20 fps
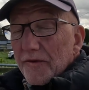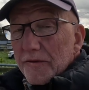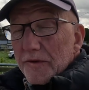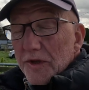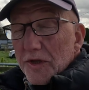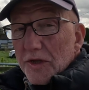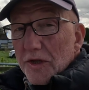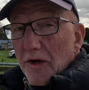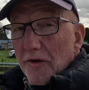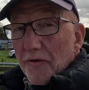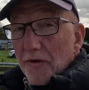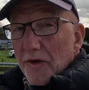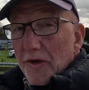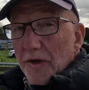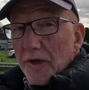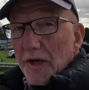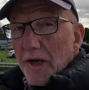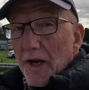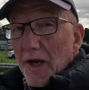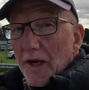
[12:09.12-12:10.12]
discovery of
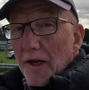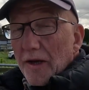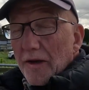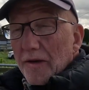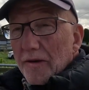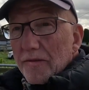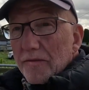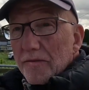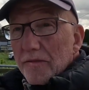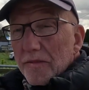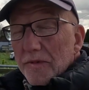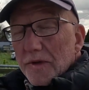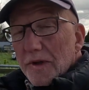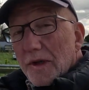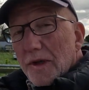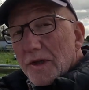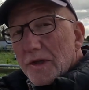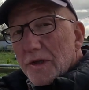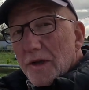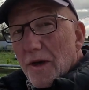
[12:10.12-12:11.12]
the day. Well,
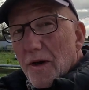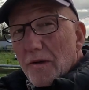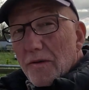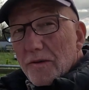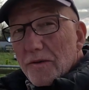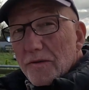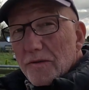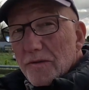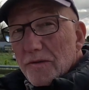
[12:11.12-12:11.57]
let's go.